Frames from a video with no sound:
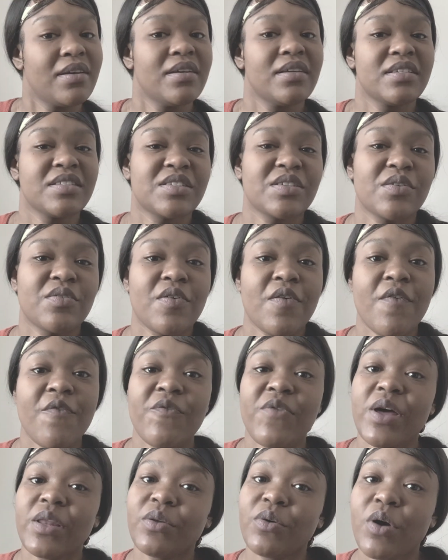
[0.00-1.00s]
So
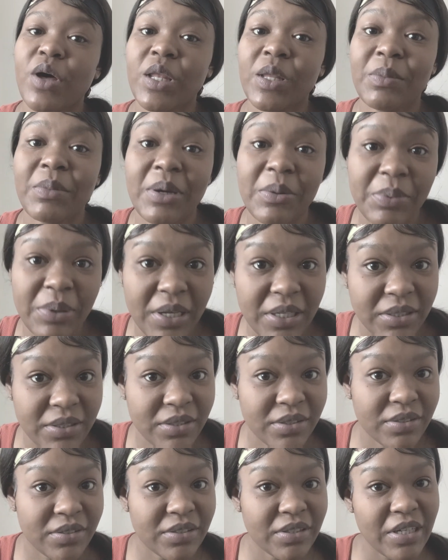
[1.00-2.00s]
follow all of my
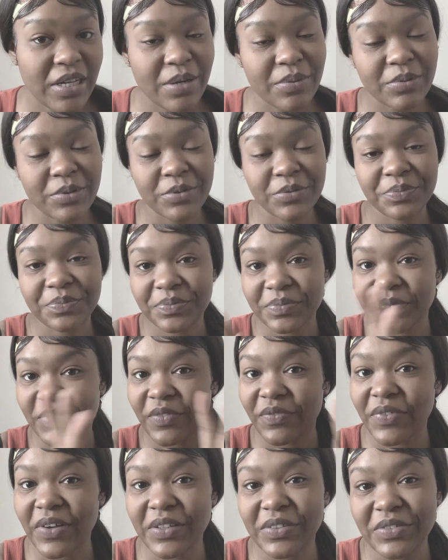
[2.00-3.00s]
pages. I will
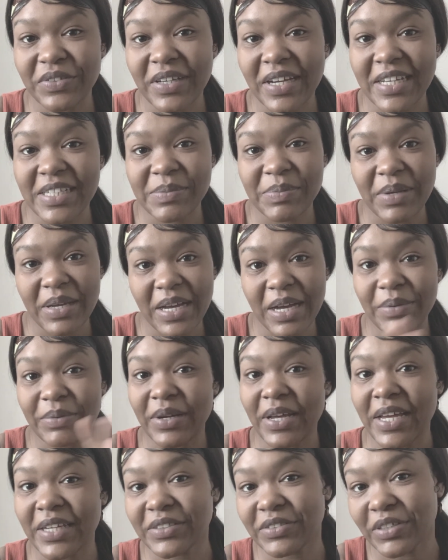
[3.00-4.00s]
follow you guys back. I will
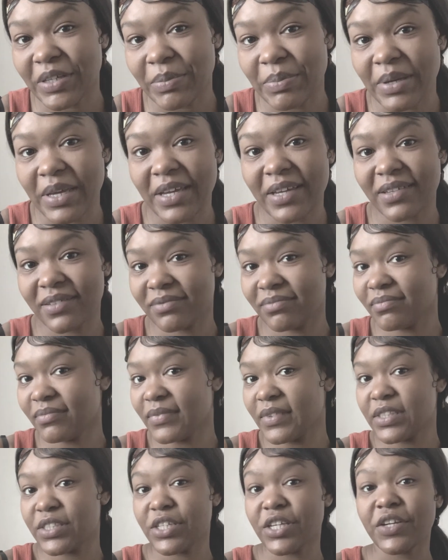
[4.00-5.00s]
add you all back.
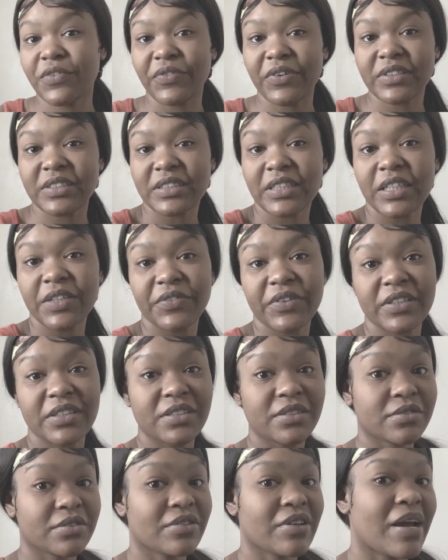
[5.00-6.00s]
Tell your friends to tell a friend to
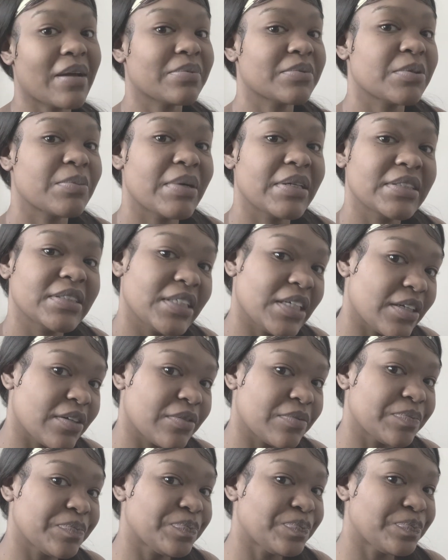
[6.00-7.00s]
subscribe to my channel.